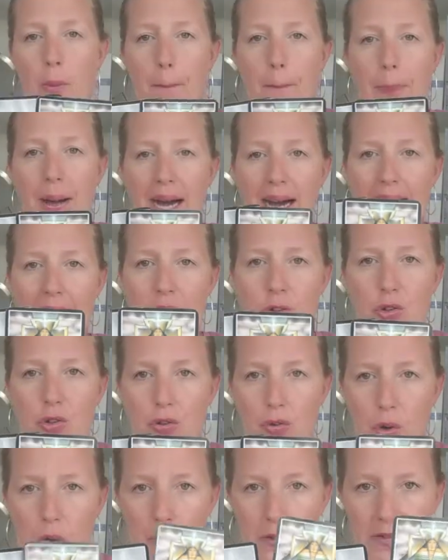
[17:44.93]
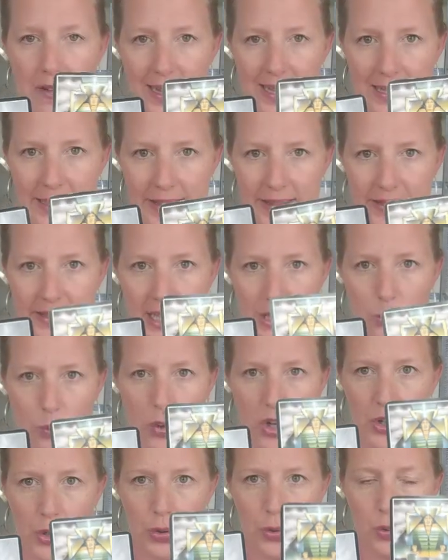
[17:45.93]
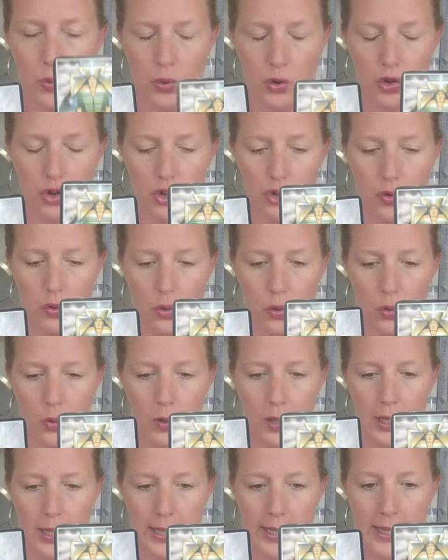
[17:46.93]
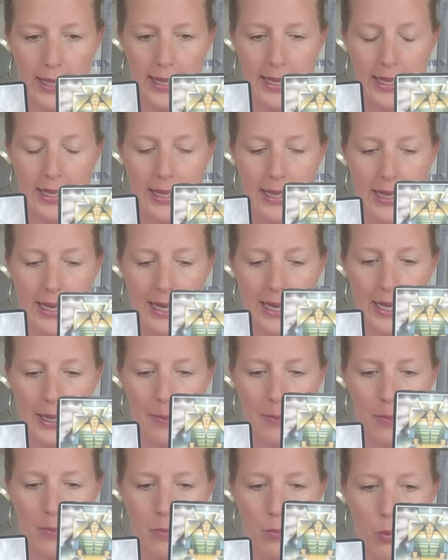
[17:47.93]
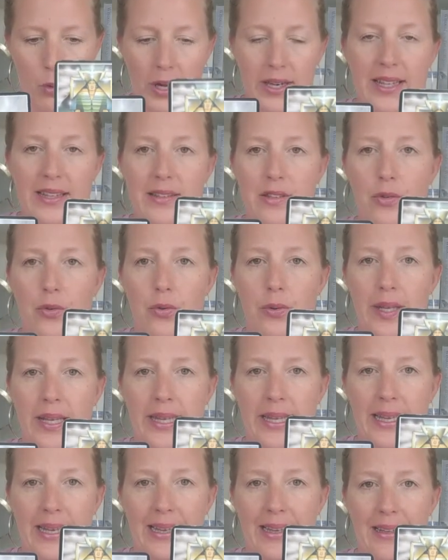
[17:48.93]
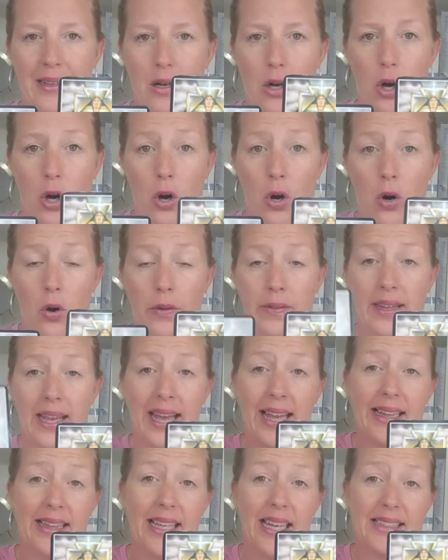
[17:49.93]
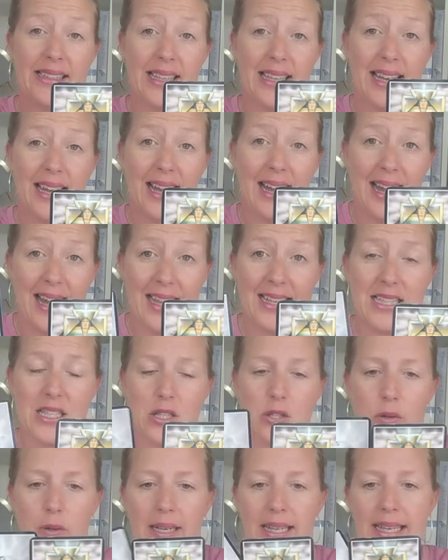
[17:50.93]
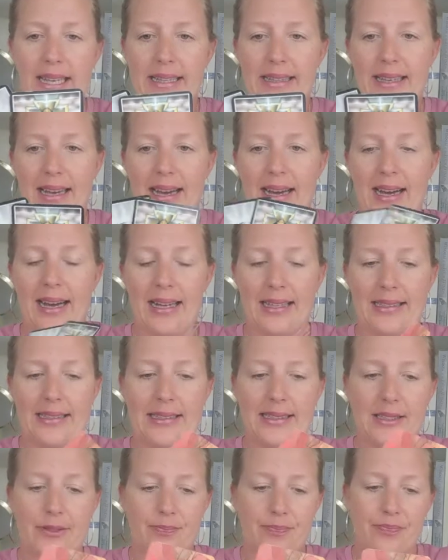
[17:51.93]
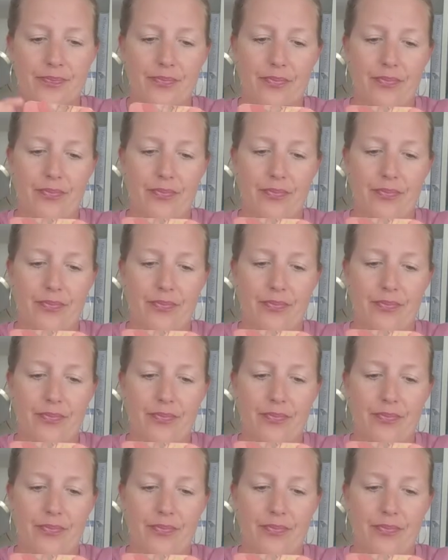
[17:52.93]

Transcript: a part of us that want to control what is going on, and that isolate us.